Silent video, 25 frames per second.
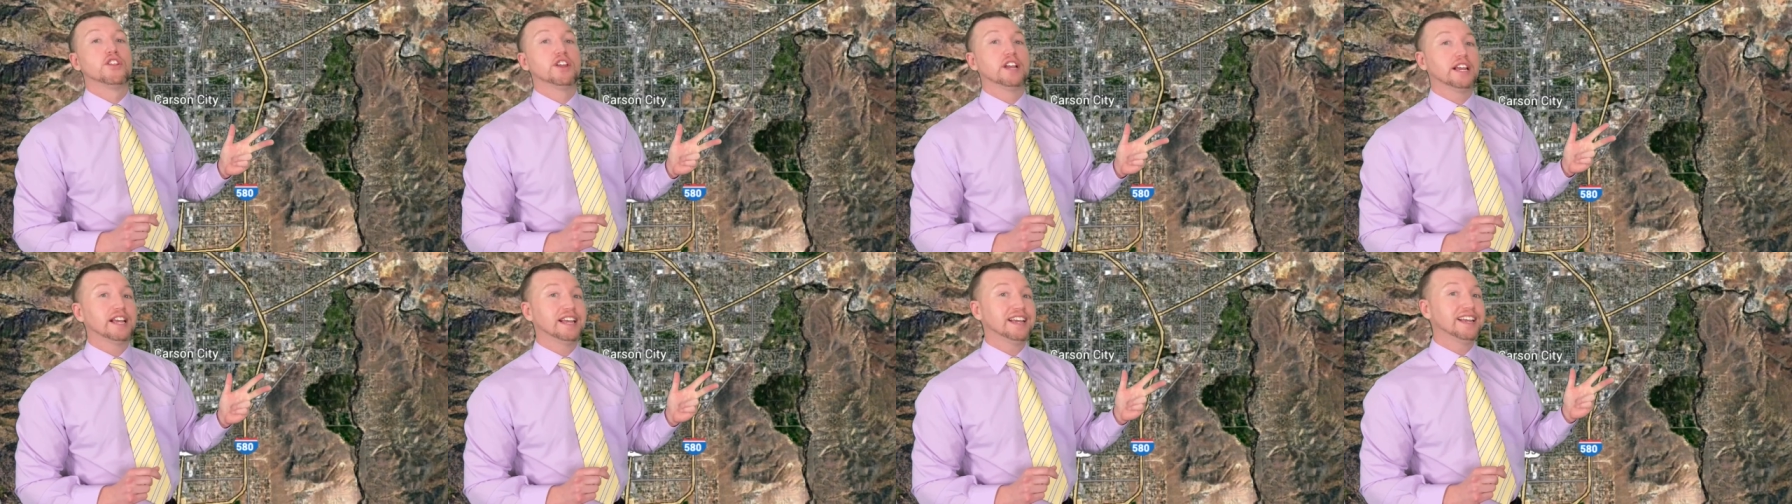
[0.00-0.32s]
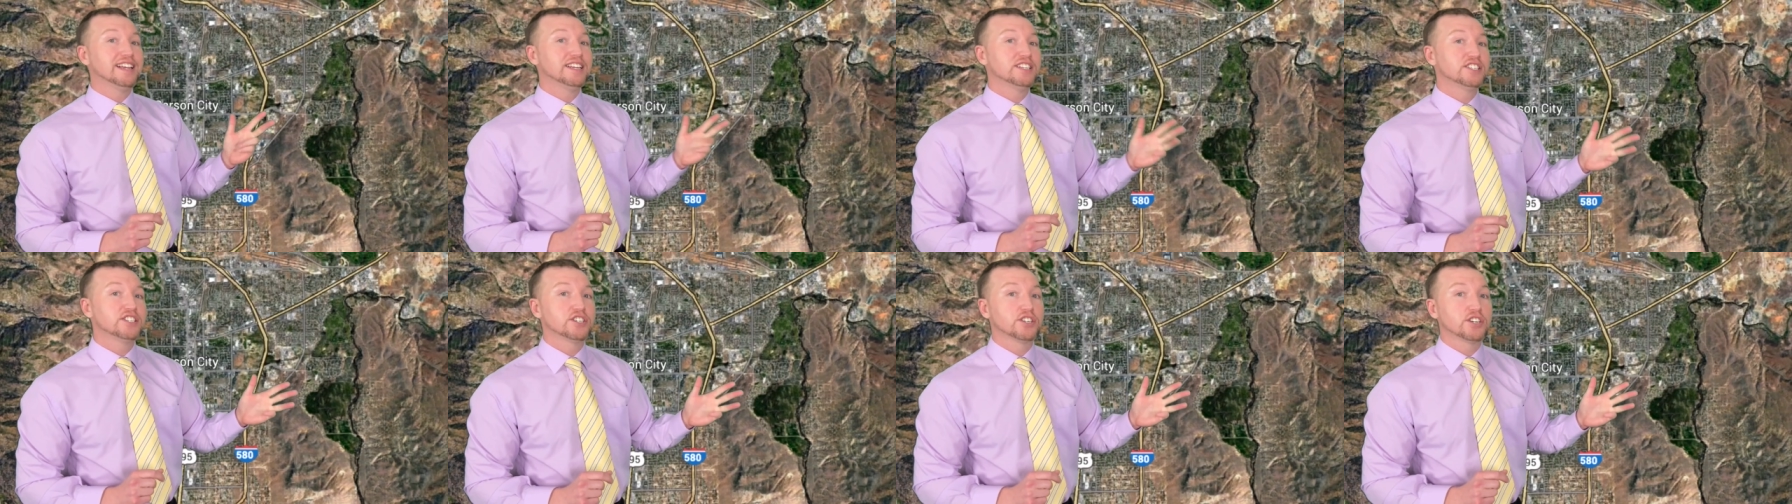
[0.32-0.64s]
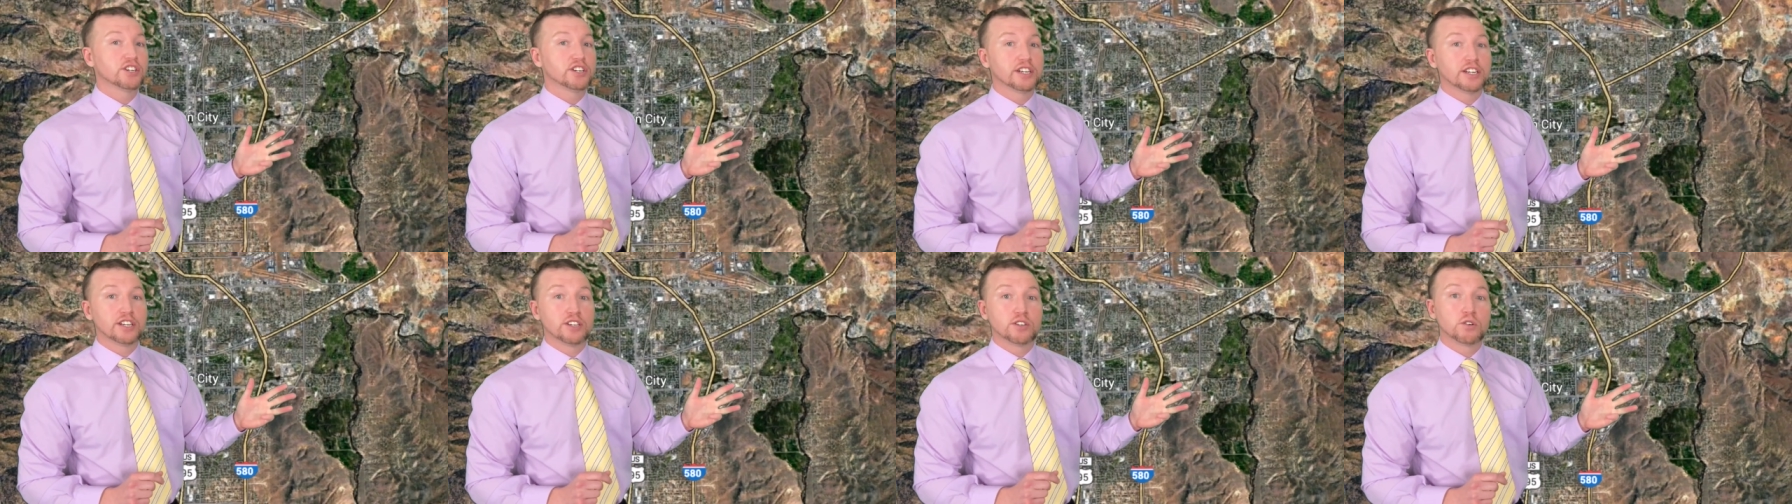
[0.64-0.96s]
the
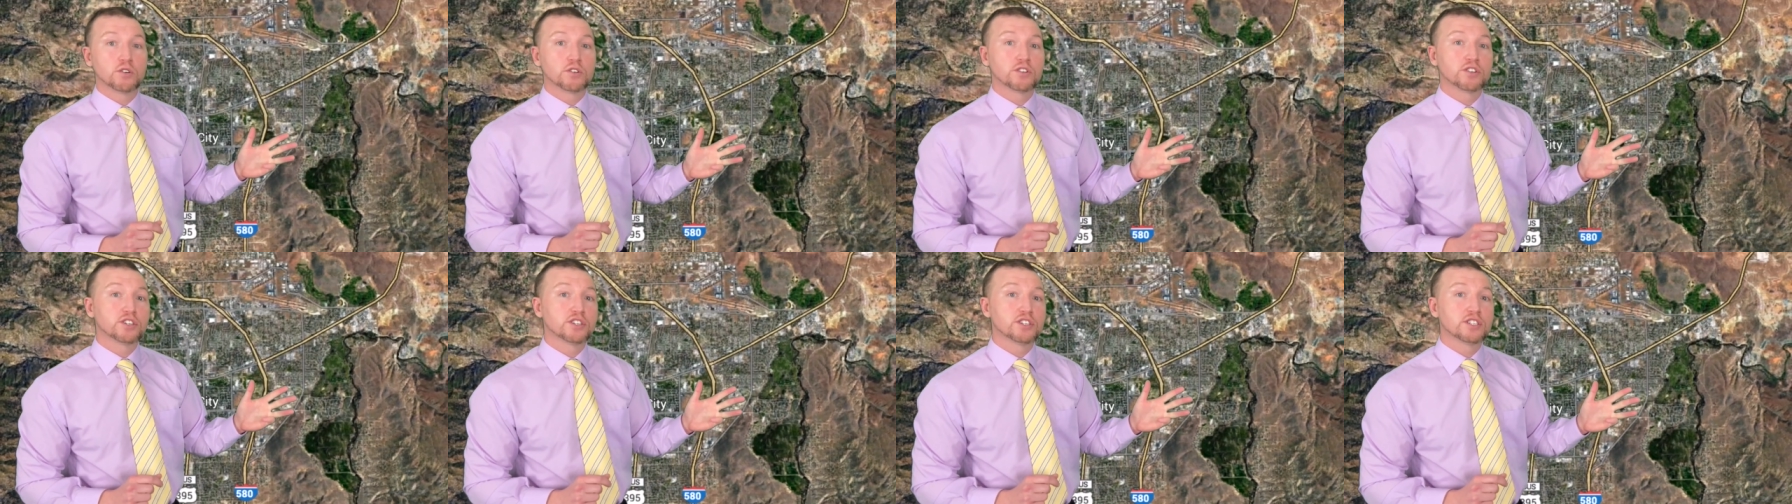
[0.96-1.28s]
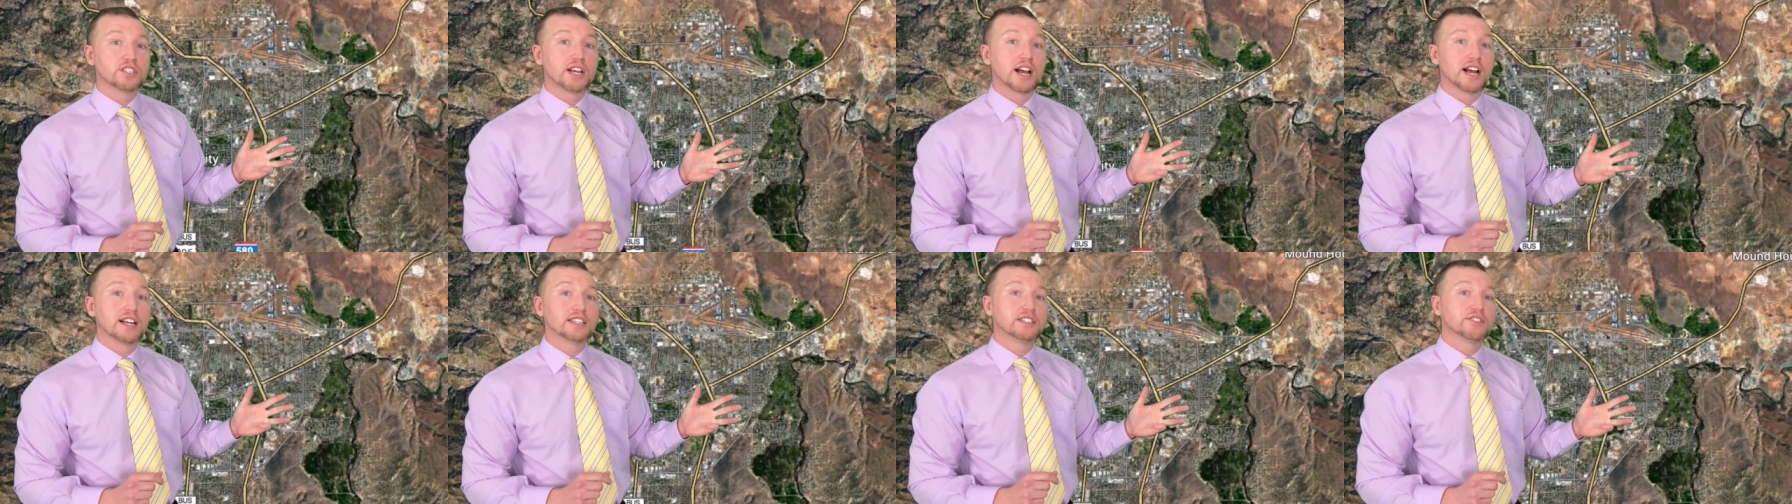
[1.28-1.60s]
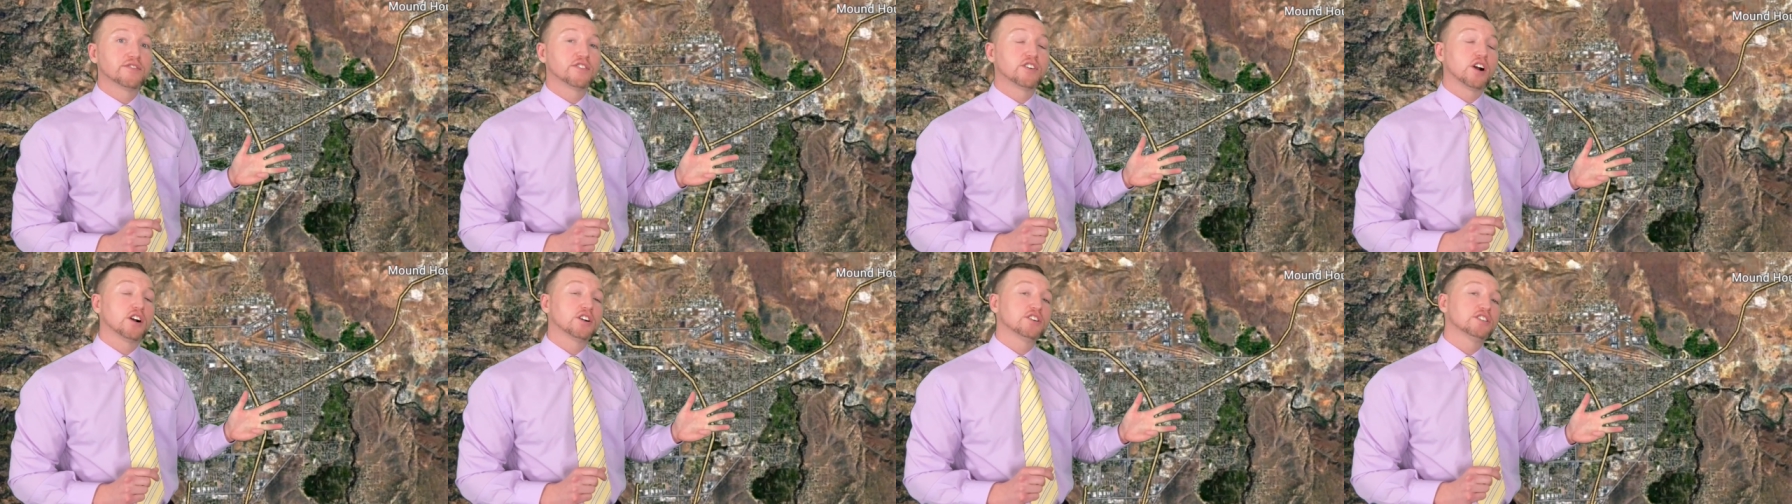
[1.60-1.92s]
eastern and northern sides of
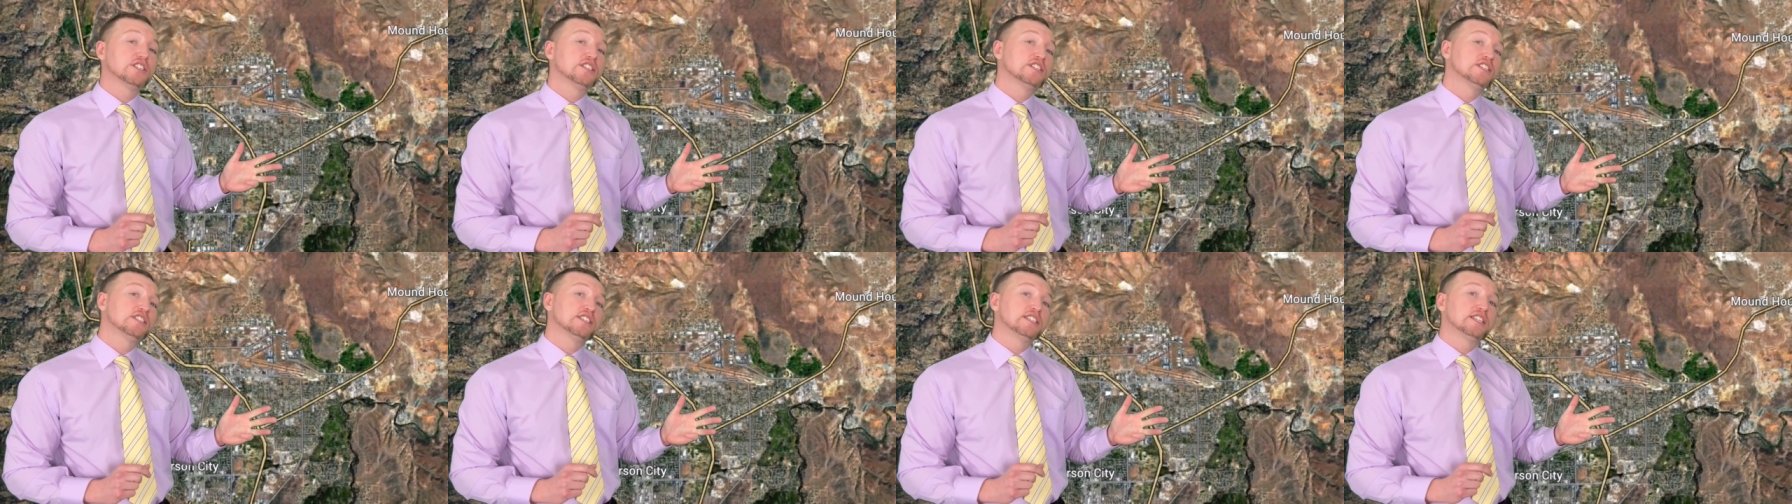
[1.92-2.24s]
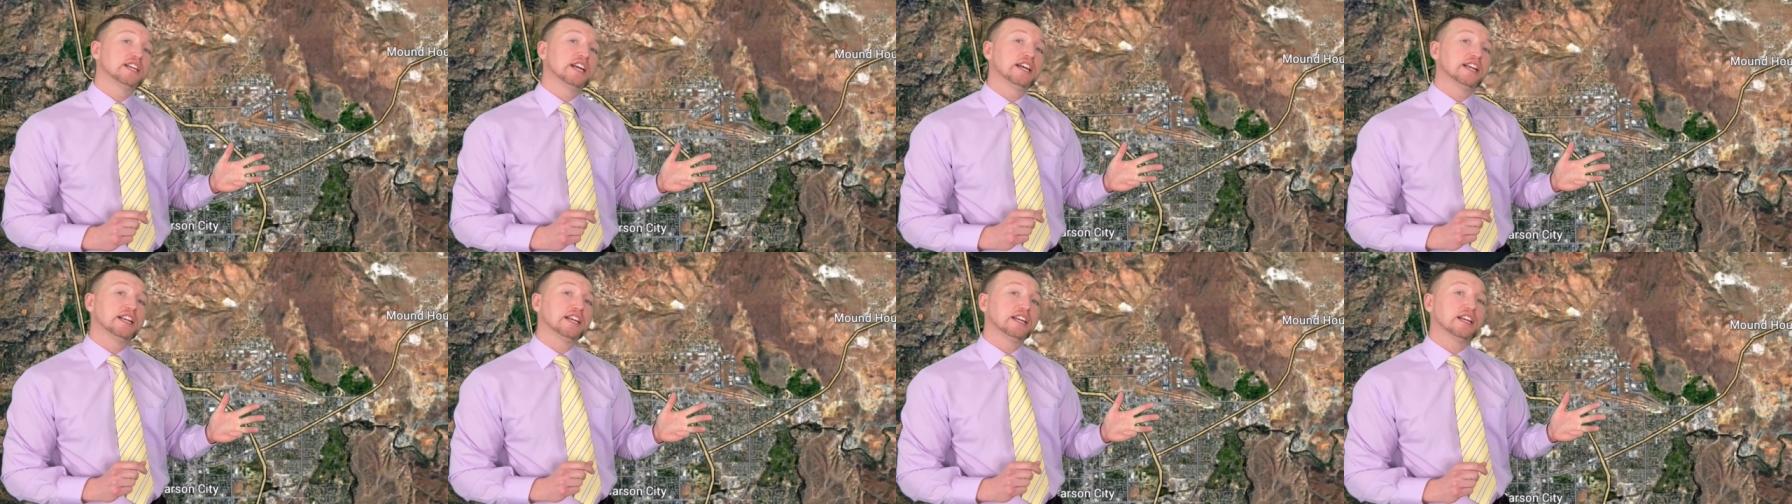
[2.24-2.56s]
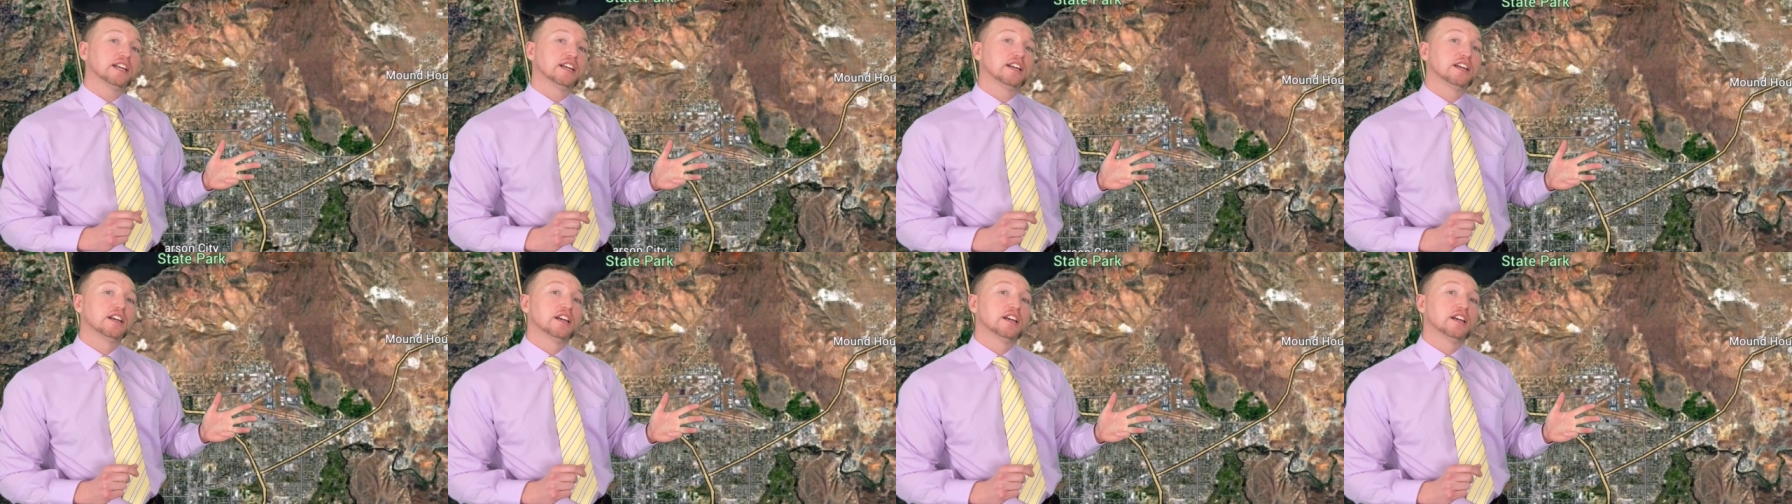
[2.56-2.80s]
Carson City,